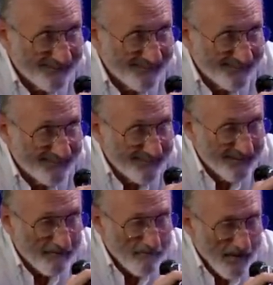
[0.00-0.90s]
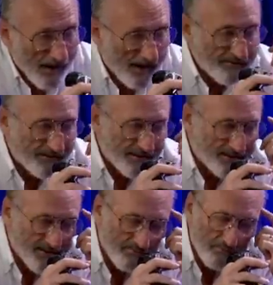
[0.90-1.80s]
is is that is that? I think
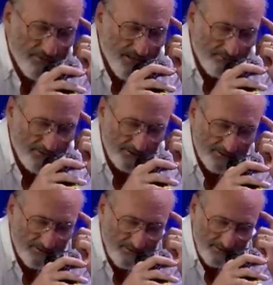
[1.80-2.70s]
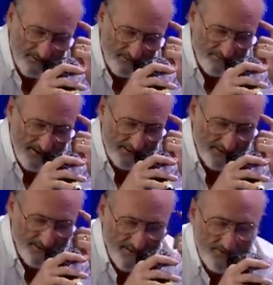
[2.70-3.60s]
that's the perception. The the
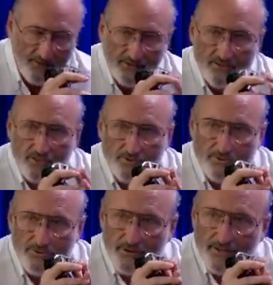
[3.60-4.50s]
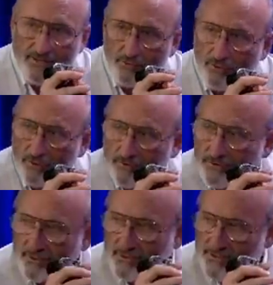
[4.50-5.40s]
fact is that the issues are not so clear
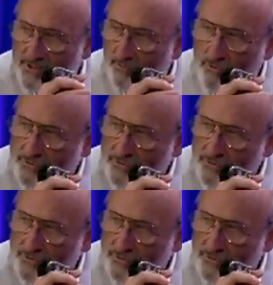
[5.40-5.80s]
cut as they